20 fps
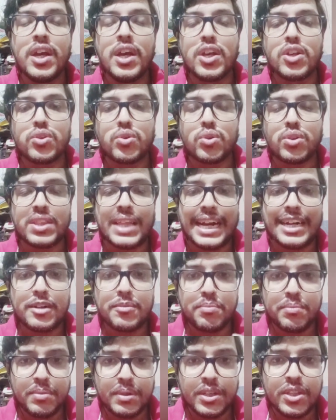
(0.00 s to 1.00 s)
So that
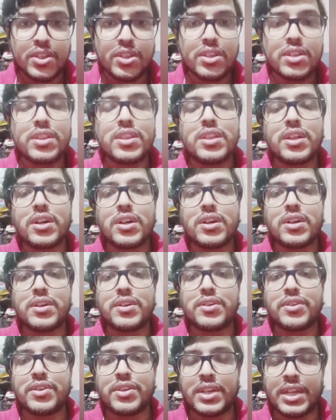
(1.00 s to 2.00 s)
means
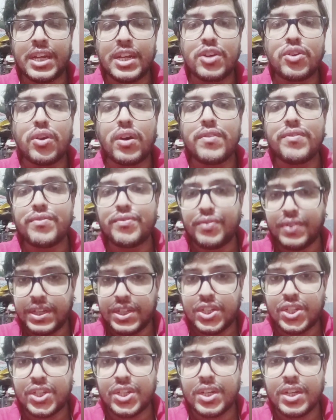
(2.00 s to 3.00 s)
the date on
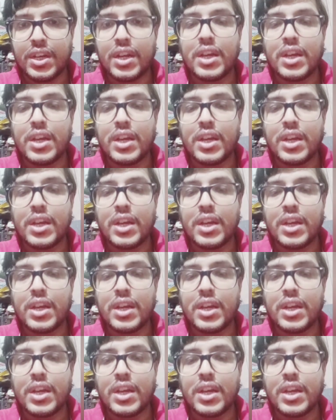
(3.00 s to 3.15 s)
which